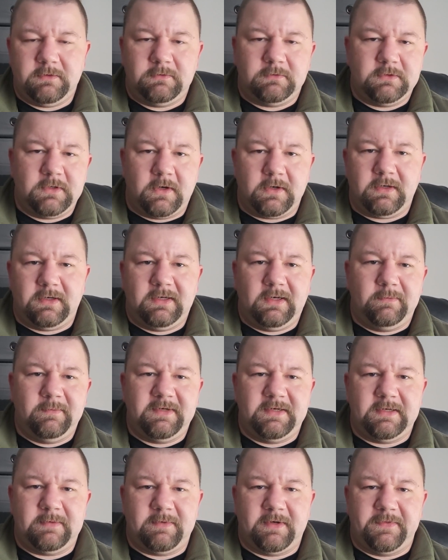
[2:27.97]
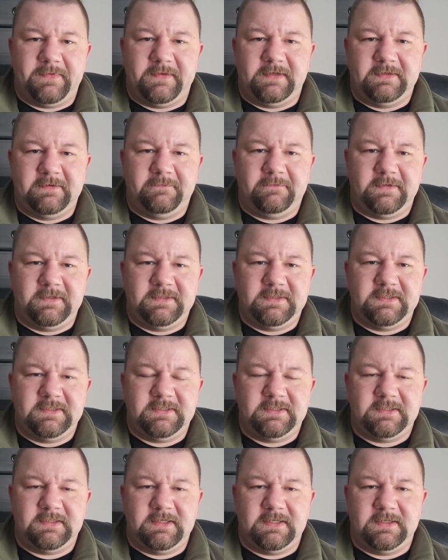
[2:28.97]
talk a little bit about the
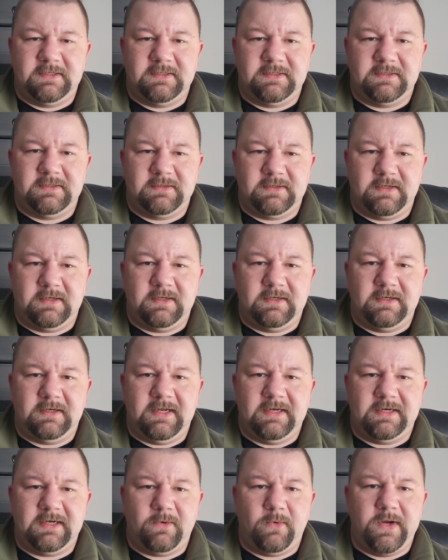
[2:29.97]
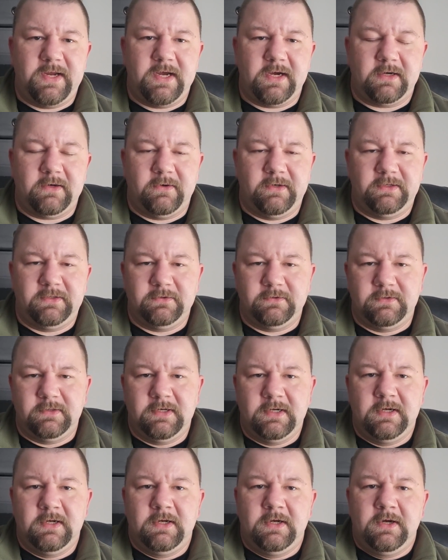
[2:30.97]
differences, and later we are going to
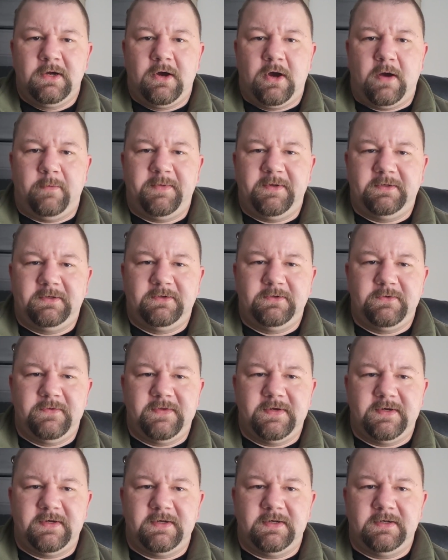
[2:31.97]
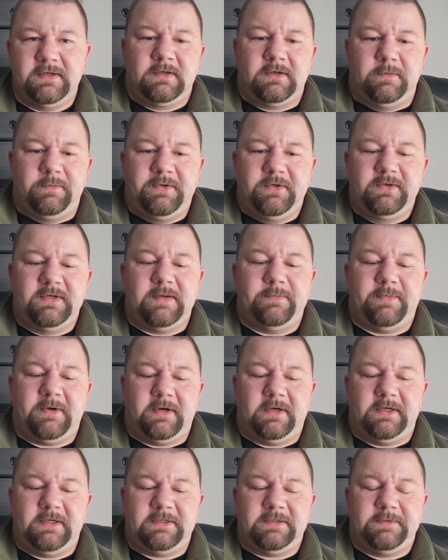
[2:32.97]
hop into the computer
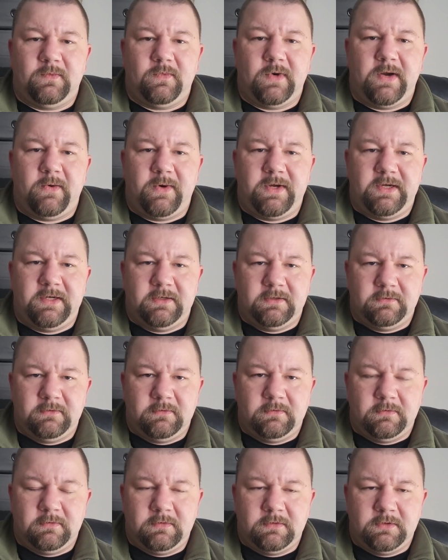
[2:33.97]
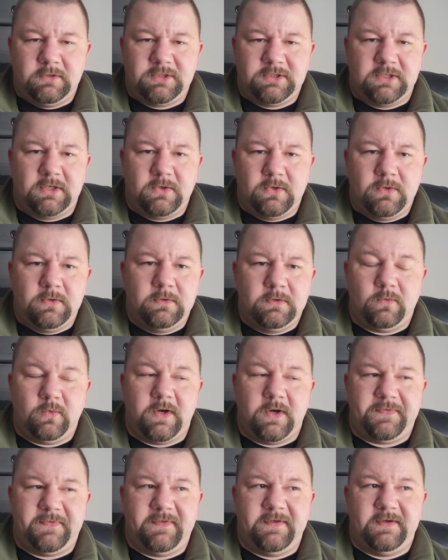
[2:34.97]
part where we show
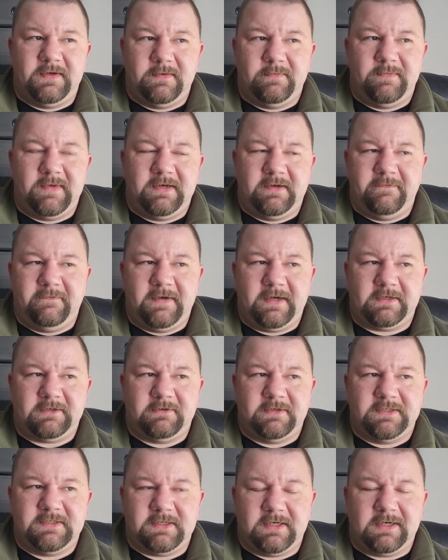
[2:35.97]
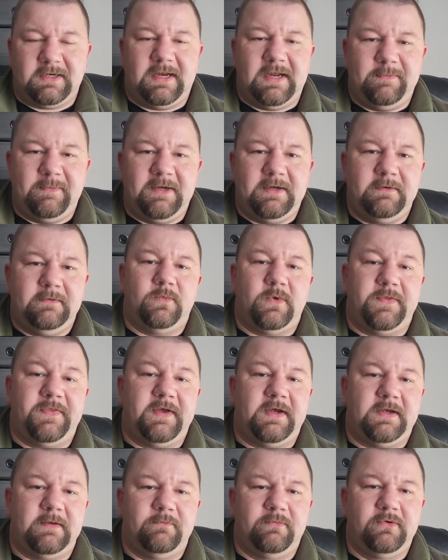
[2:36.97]
what the manufacturers are claiming, what
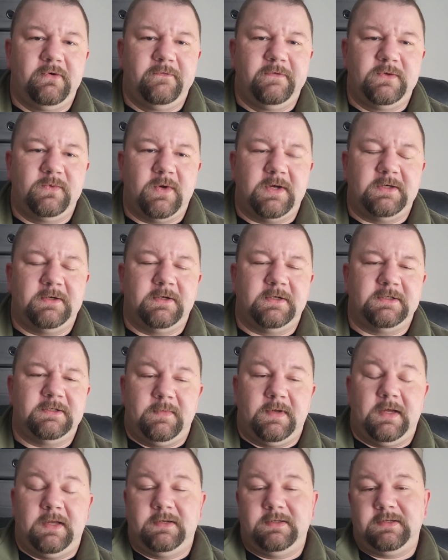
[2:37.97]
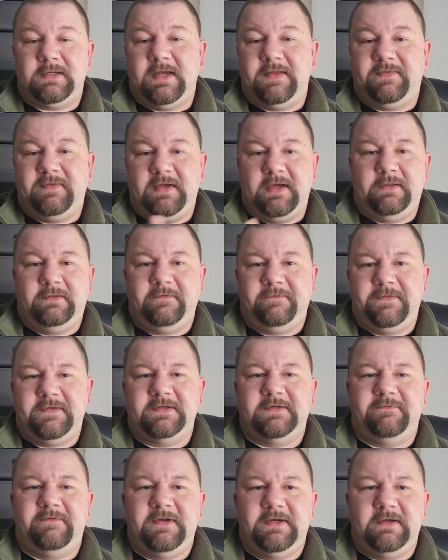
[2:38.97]
they can prove and whatnot. And at the end of
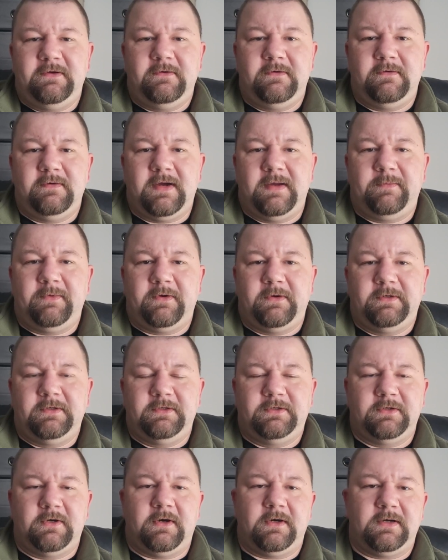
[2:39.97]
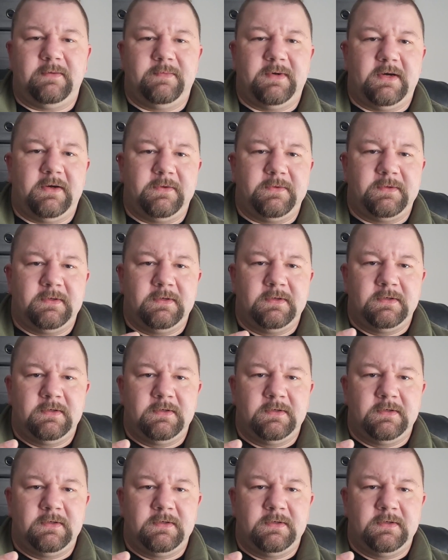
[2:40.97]
this video, I'm going to talk about